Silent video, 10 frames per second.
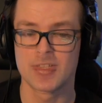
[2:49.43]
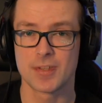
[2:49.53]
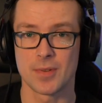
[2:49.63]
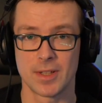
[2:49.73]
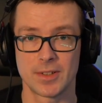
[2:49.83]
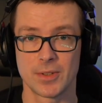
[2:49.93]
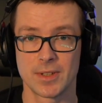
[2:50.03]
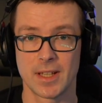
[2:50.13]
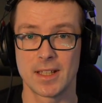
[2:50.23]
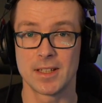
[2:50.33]
So I thought
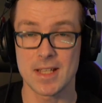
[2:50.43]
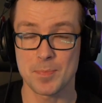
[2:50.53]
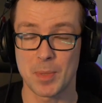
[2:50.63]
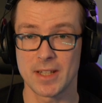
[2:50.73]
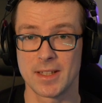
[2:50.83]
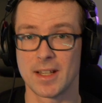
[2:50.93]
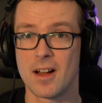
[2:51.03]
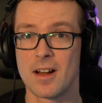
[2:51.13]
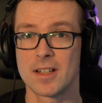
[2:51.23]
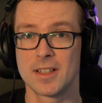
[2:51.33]
they're gonna inspect the
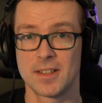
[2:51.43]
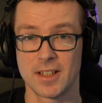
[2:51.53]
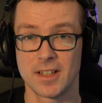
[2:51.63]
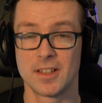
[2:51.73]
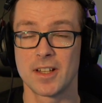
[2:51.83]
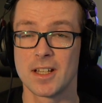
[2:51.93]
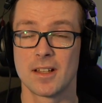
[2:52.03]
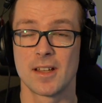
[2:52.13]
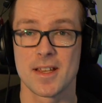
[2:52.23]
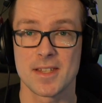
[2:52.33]
card and they're gonna
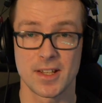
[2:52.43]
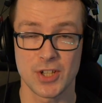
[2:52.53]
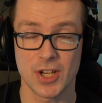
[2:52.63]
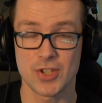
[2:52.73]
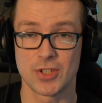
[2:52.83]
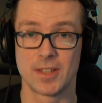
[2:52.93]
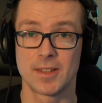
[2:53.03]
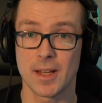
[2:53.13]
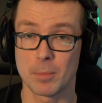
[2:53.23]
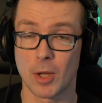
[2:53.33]
realize I changed the
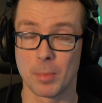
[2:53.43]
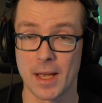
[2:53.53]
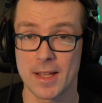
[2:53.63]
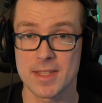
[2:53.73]
thermal pads,